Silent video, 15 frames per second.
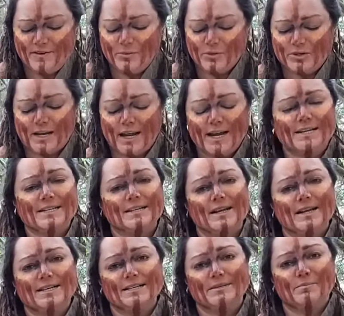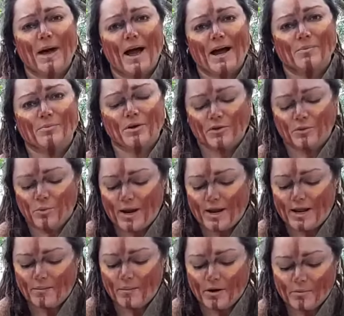wouldn't let his pack brother wake
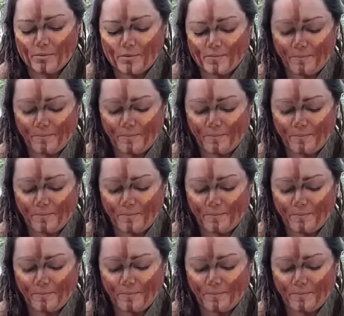him up?